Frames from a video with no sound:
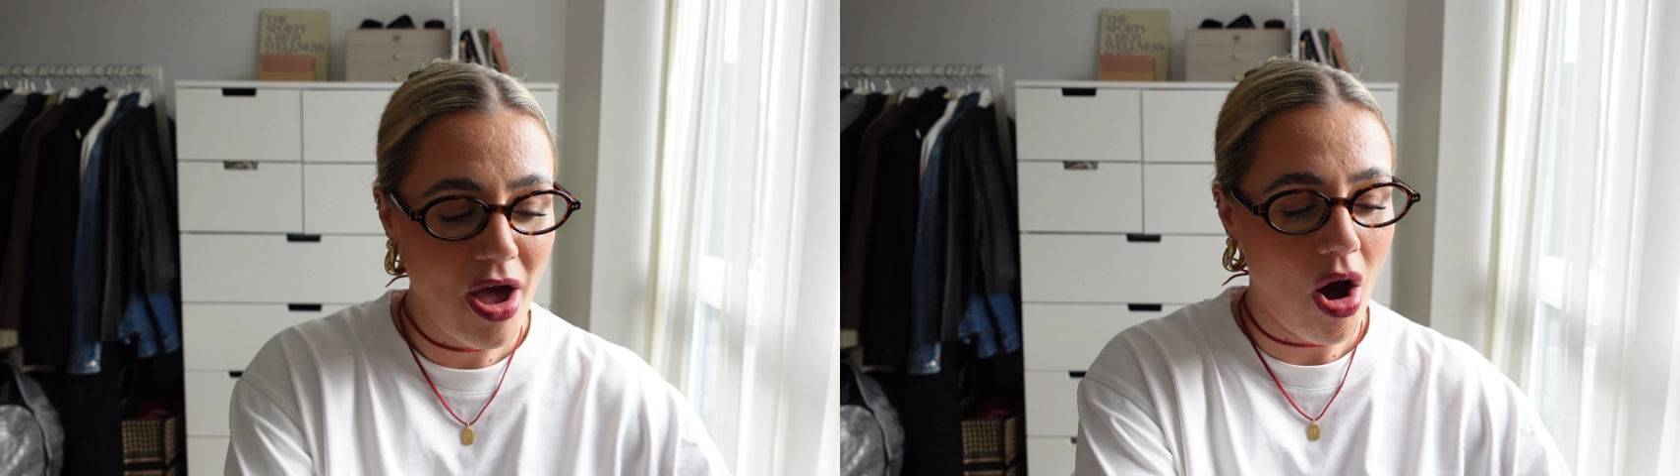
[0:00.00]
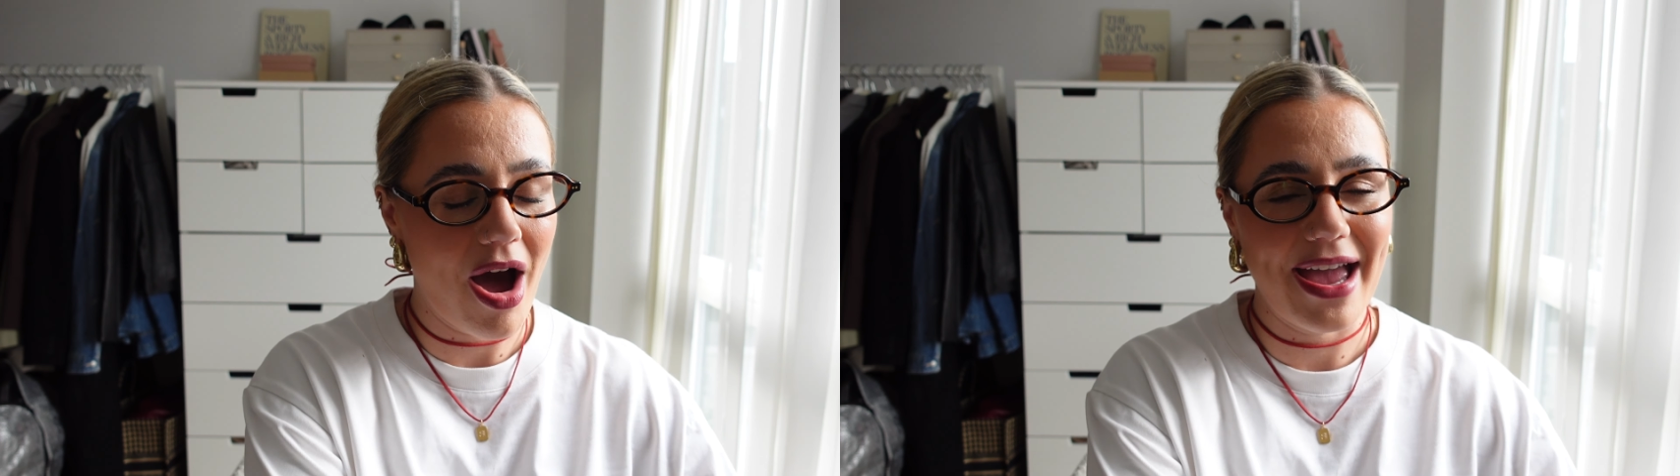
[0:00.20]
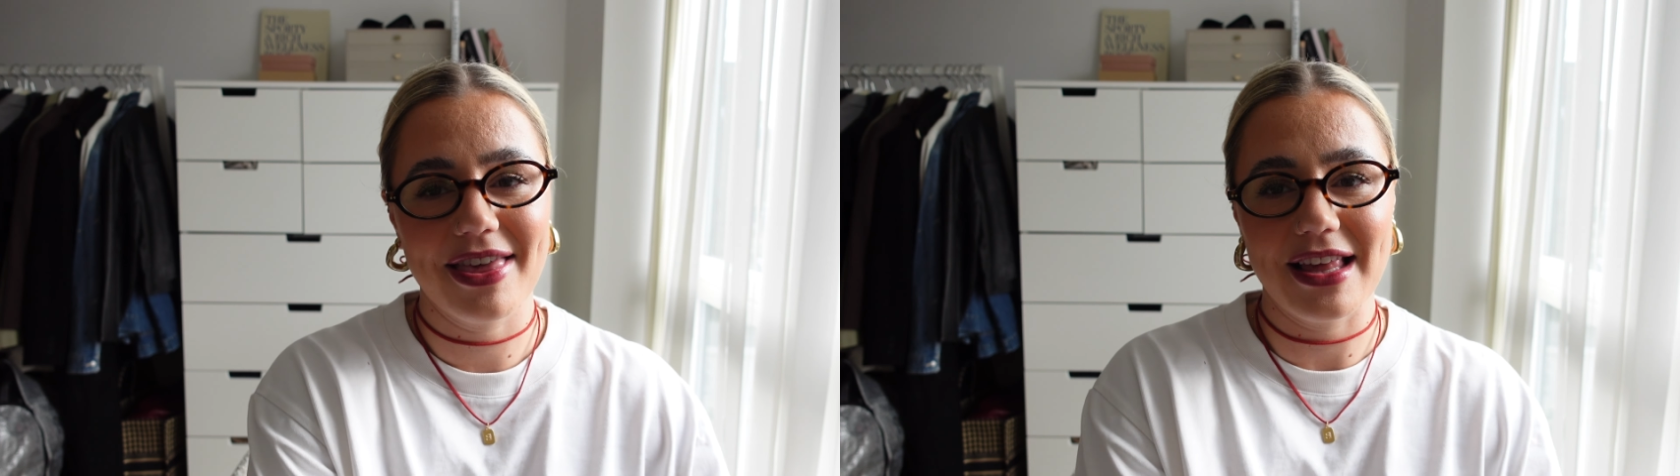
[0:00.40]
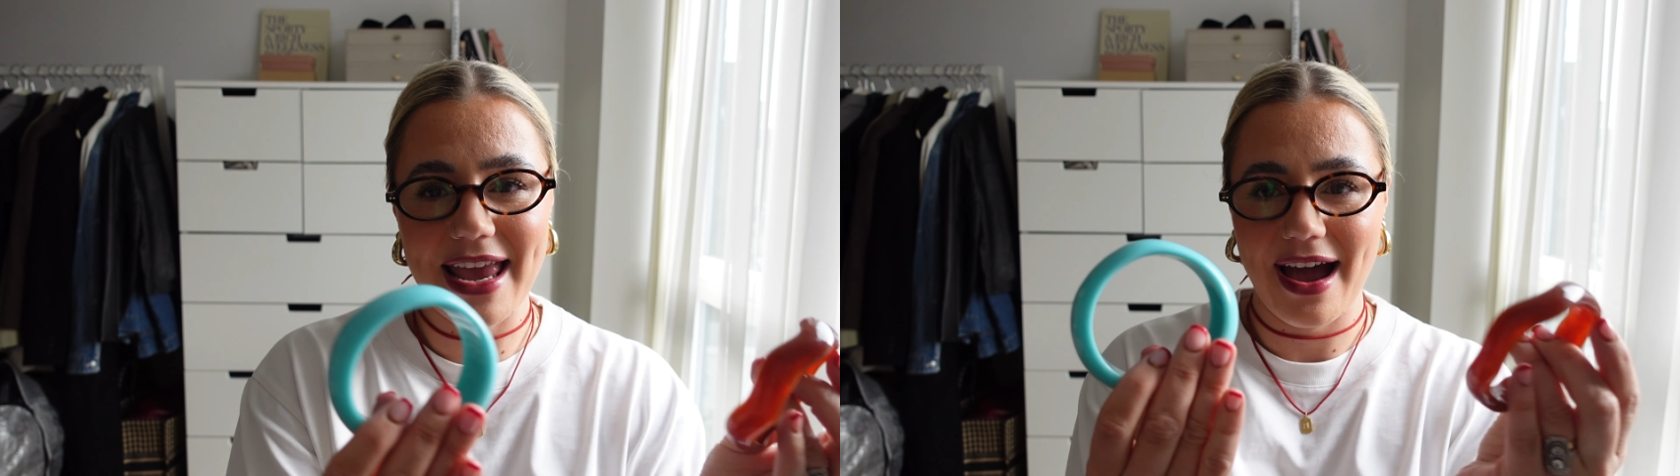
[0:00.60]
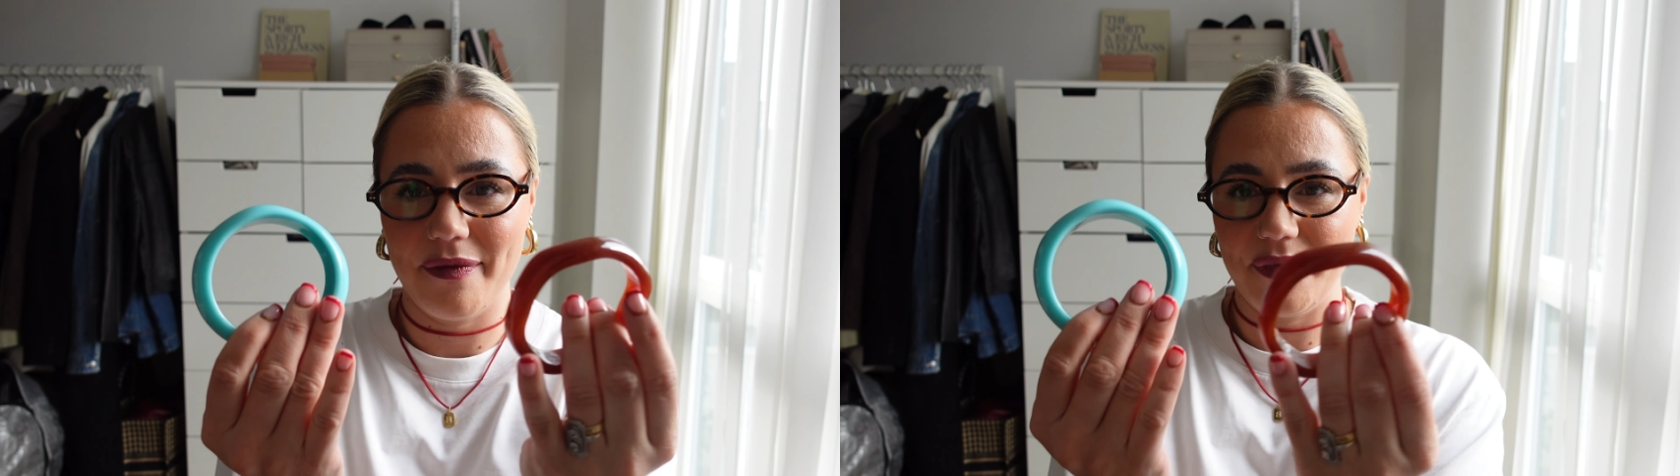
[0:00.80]
I actually
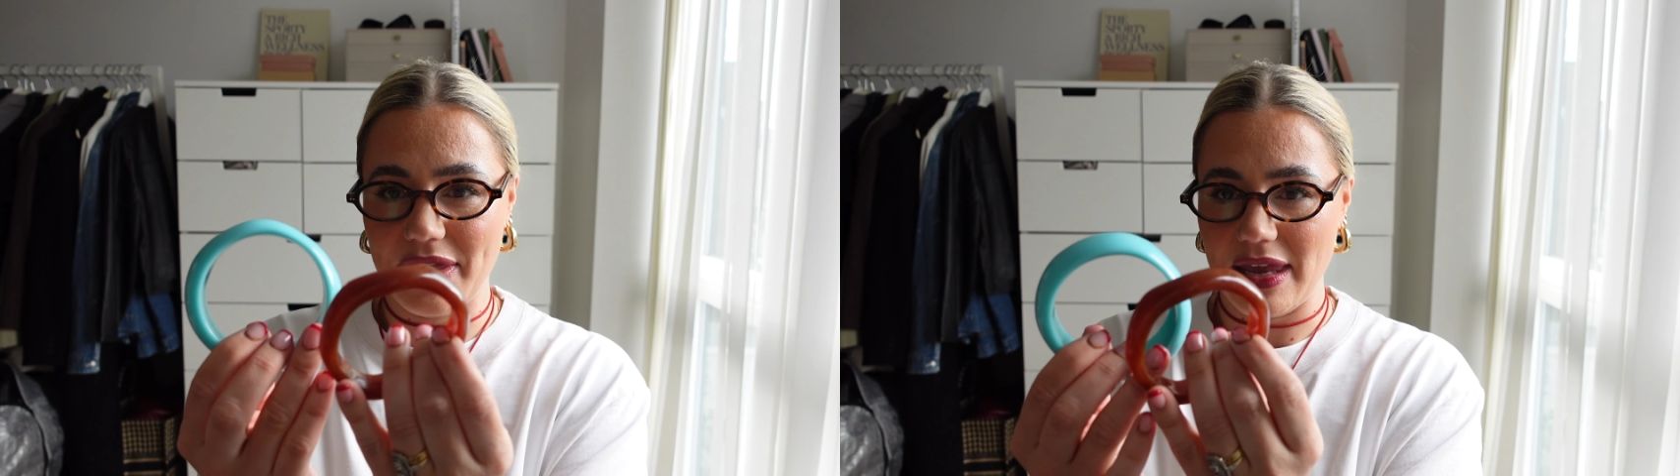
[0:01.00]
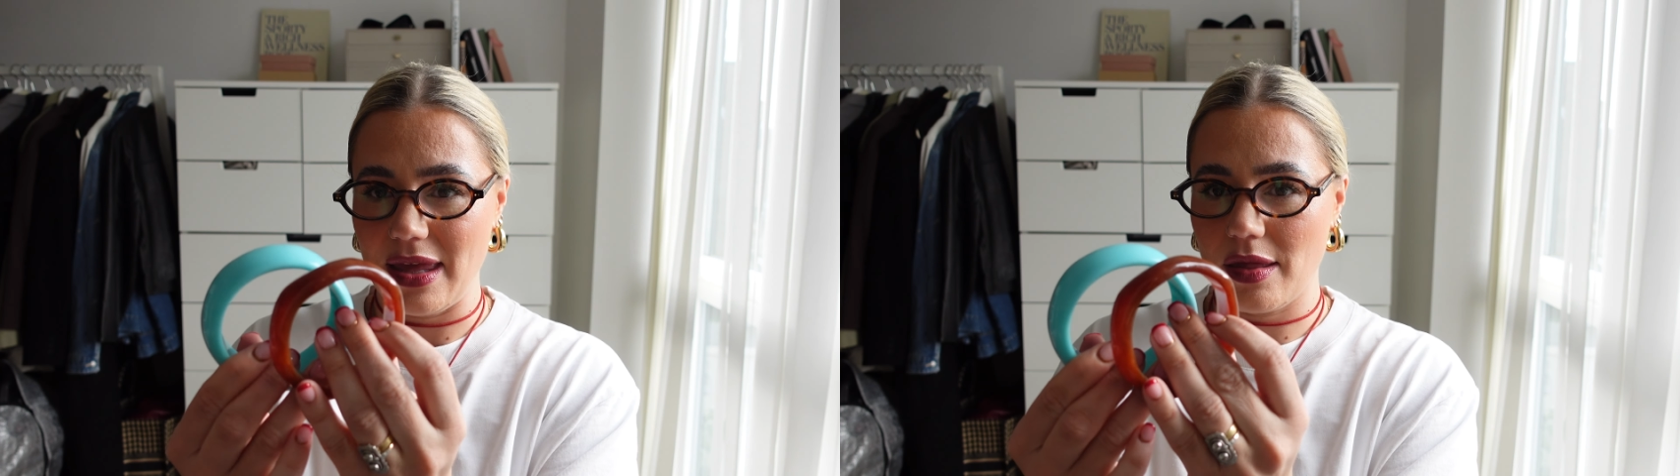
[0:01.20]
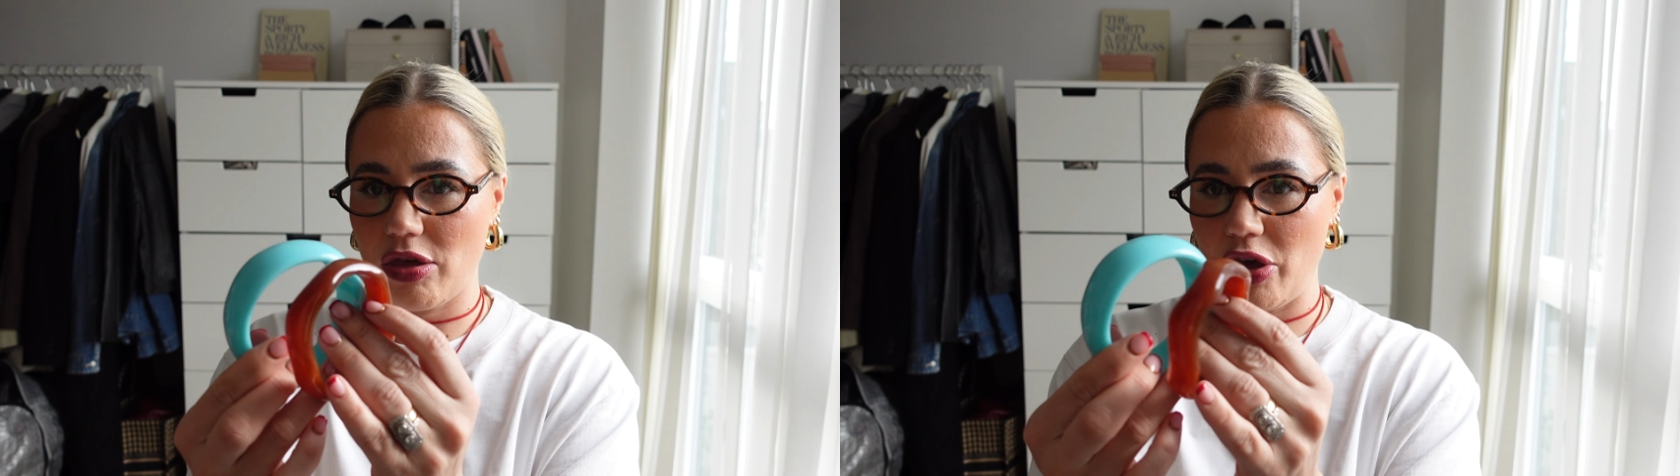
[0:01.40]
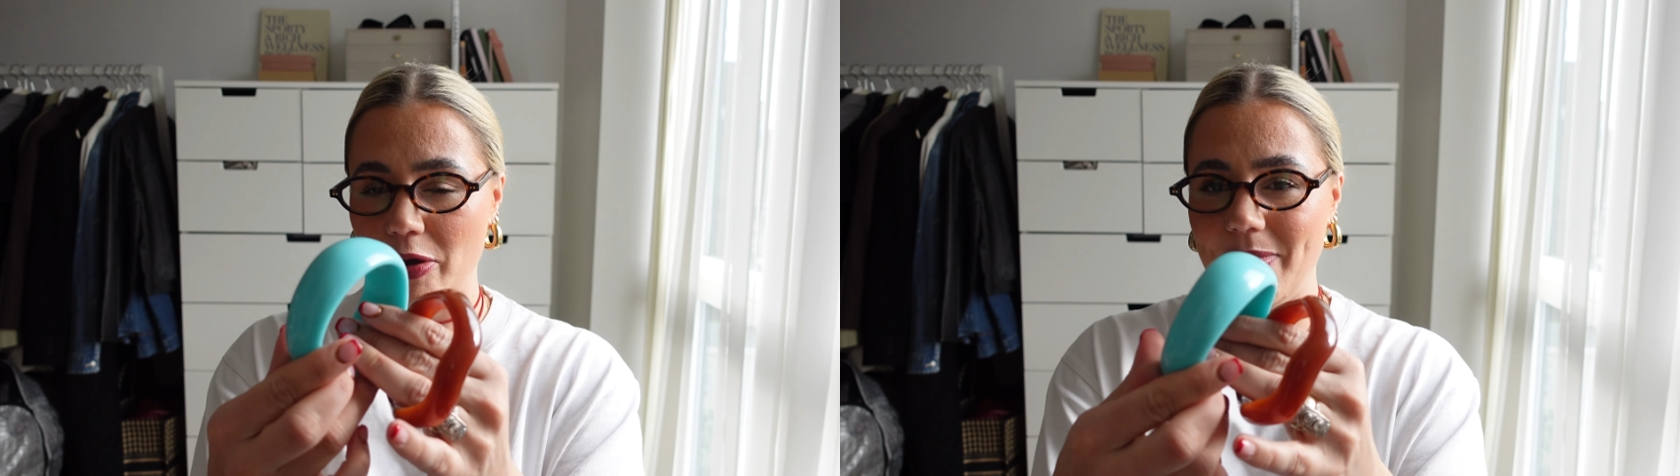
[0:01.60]
have these two,